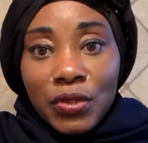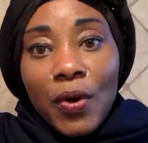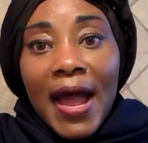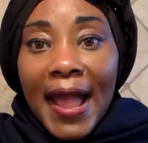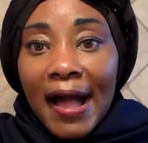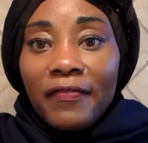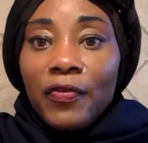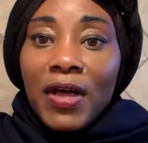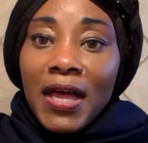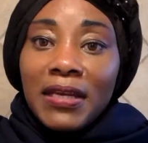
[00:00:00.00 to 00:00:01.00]
So I
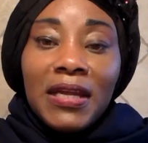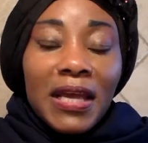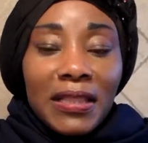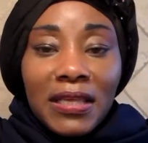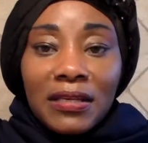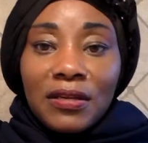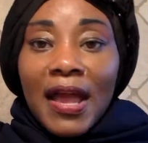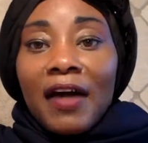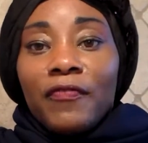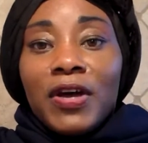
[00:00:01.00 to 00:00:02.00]
have one, and then
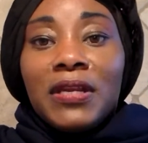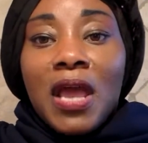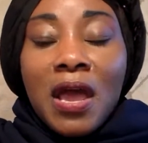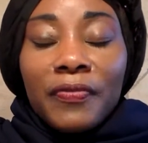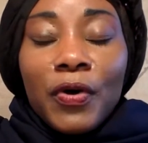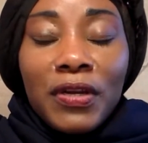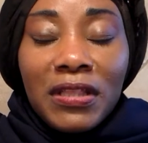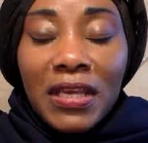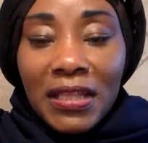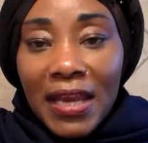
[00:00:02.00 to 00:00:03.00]
you have one. The
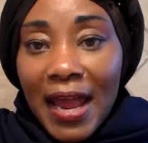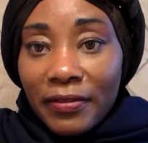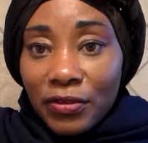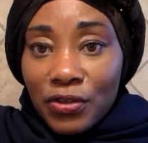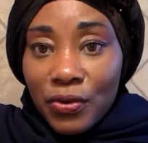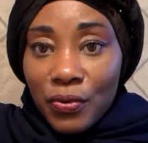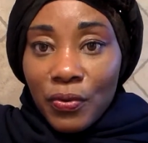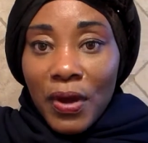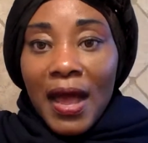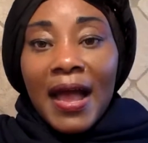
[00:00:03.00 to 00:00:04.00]
only thing that I
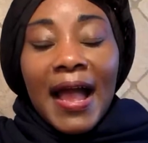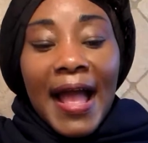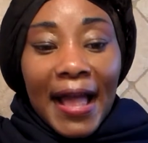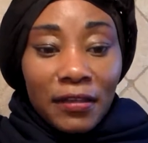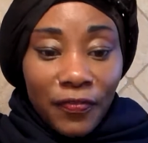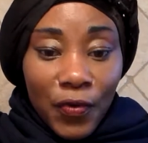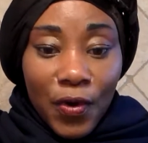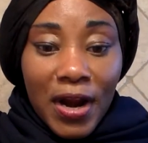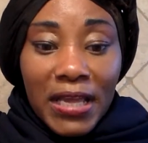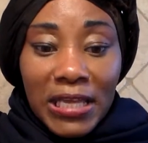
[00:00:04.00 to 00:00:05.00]
do ask
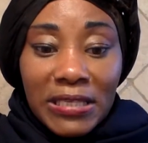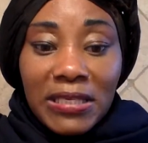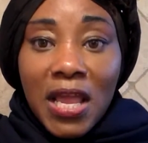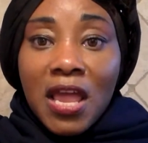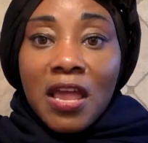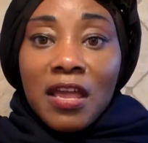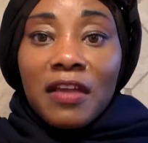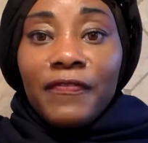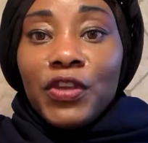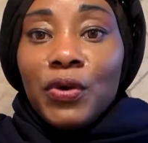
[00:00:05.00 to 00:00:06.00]
for is,
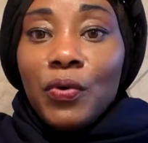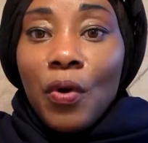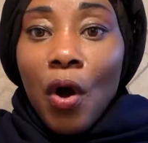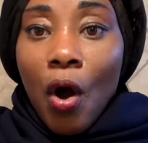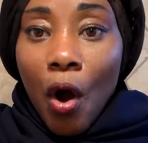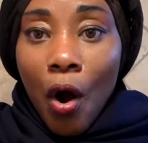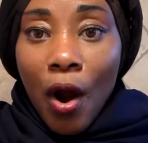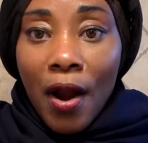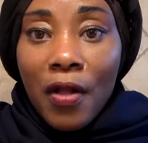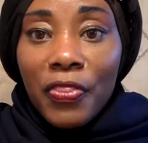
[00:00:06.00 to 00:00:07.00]
if you
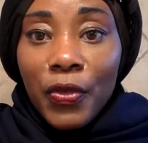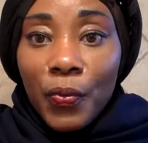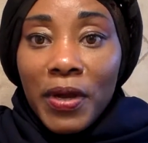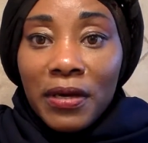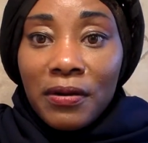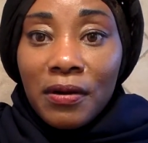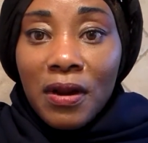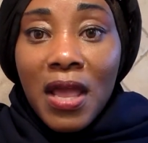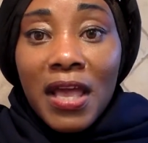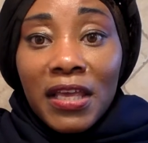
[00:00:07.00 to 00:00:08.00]
are the
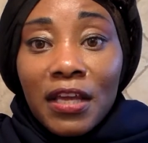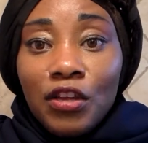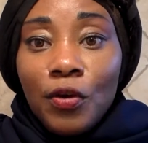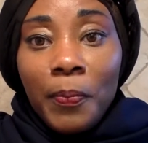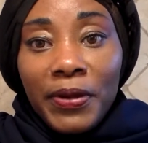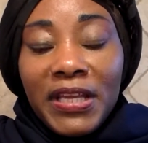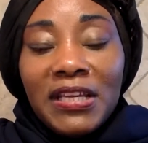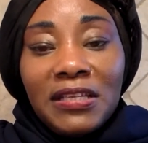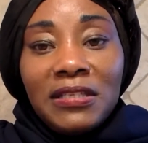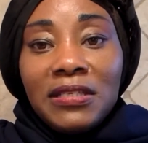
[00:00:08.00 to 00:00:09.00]
winner, can you
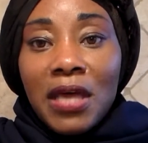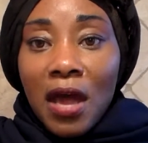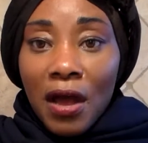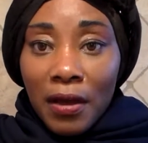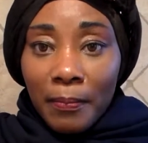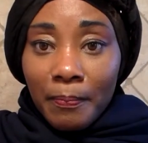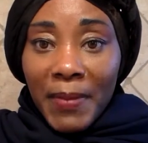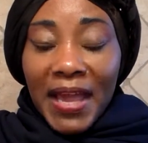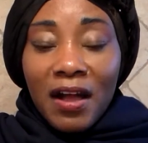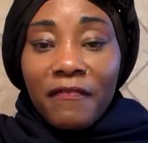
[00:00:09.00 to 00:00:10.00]
please
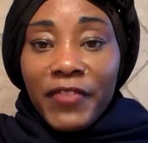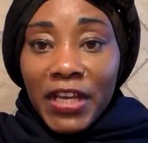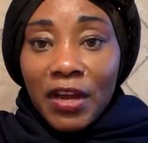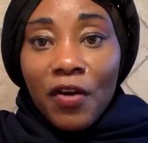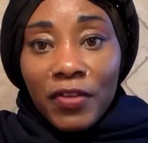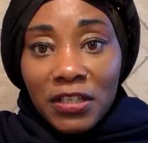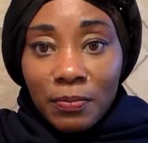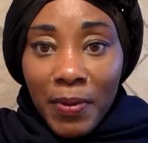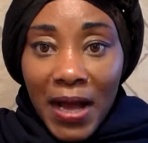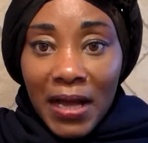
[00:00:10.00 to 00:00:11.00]
make a video
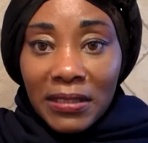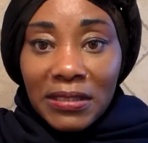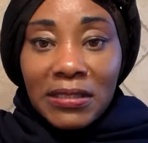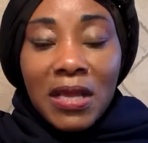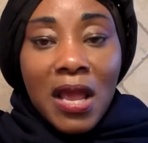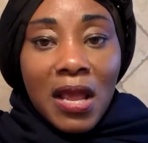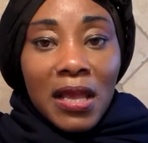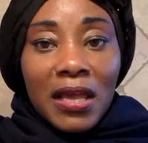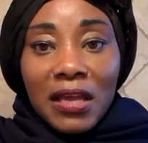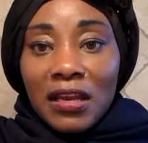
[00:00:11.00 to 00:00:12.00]
response?
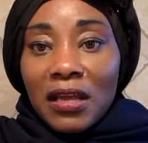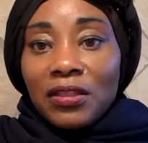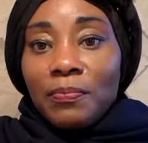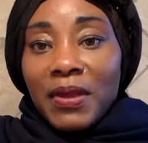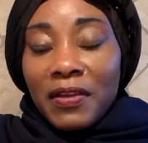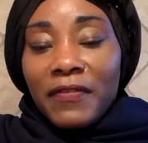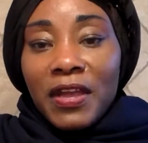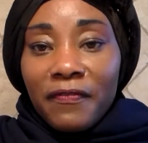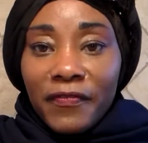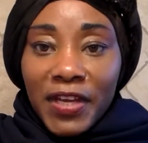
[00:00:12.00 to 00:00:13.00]
It could either
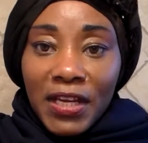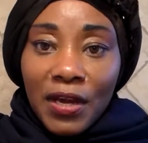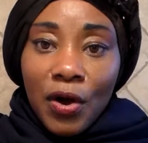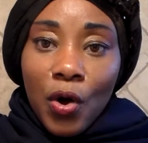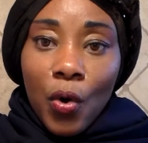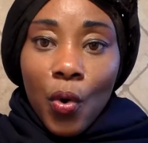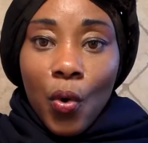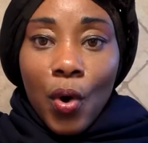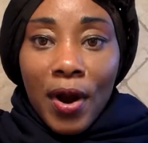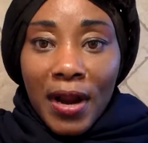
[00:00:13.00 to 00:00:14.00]
be in video,
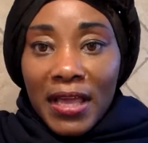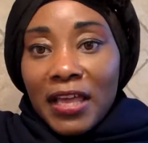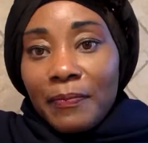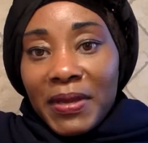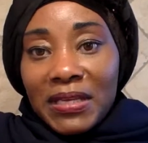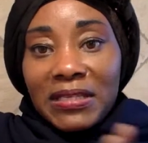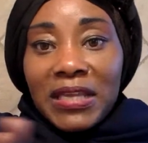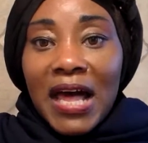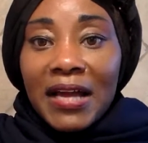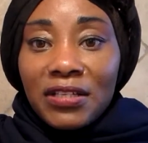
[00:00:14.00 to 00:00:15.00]
or it could be a
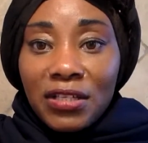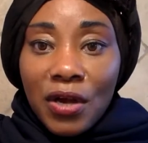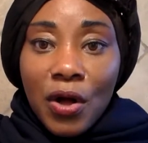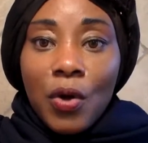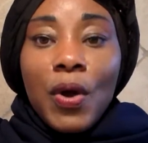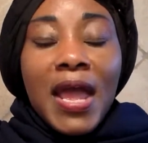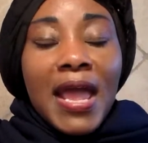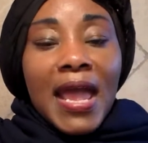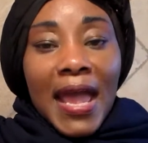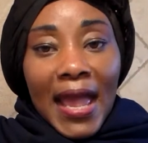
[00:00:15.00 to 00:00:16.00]
slideshow,
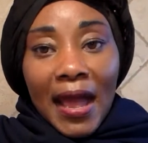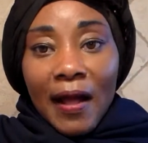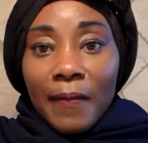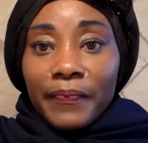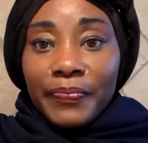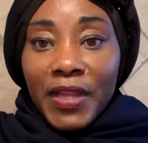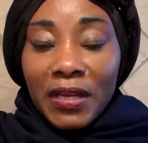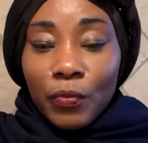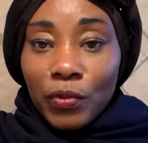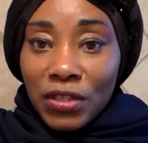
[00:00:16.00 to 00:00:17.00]

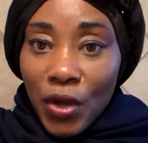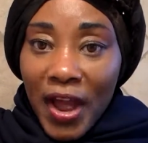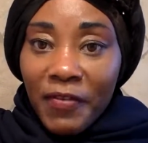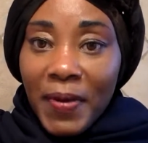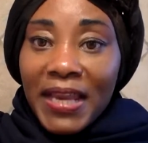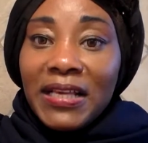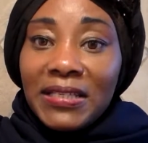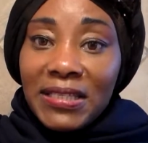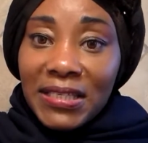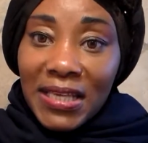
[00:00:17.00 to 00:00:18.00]
so everybody
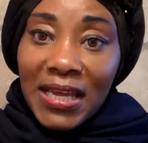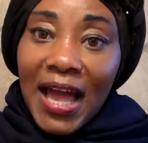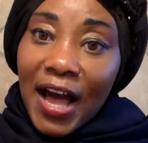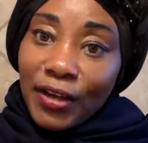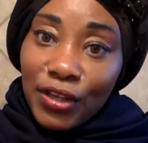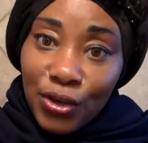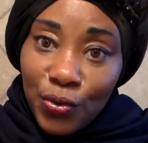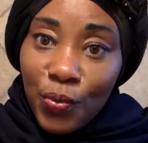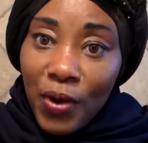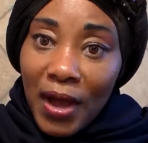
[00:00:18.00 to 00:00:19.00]
can see how
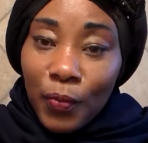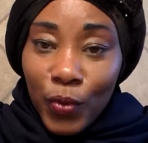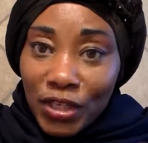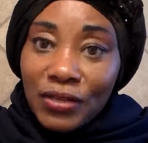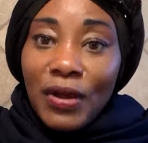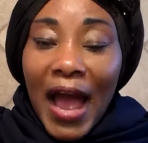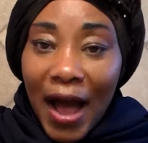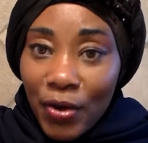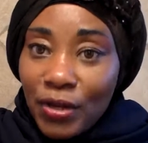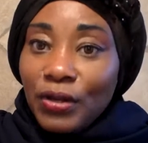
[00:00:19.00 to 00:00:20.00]
it
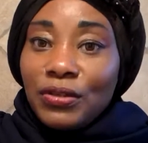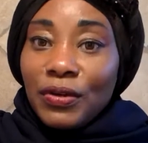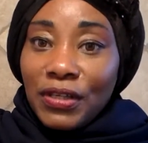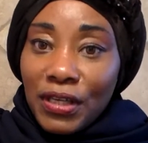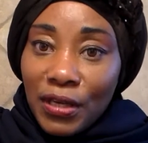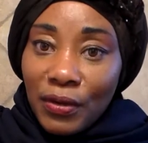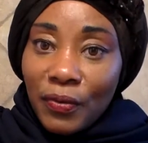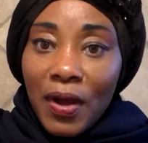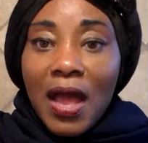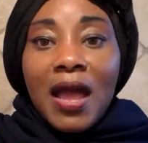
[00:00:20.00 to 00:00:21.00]
looks on
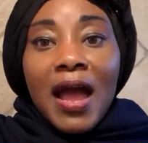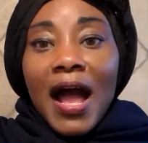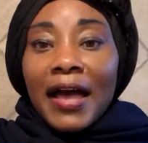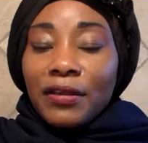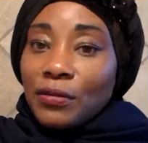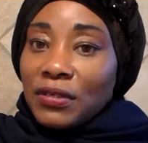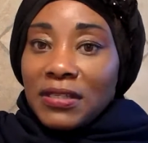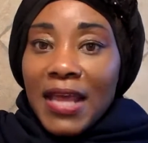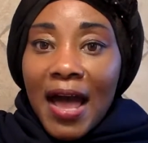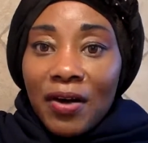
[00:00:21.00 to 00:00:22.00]
you, how you
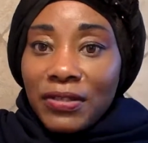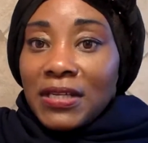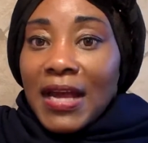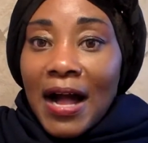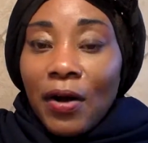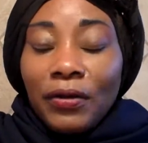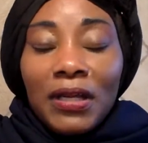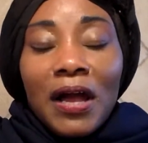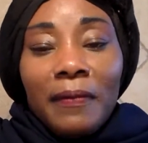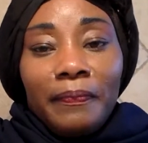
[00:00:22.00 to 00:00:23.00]
styled it
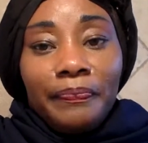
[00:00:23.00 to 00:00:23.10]
out.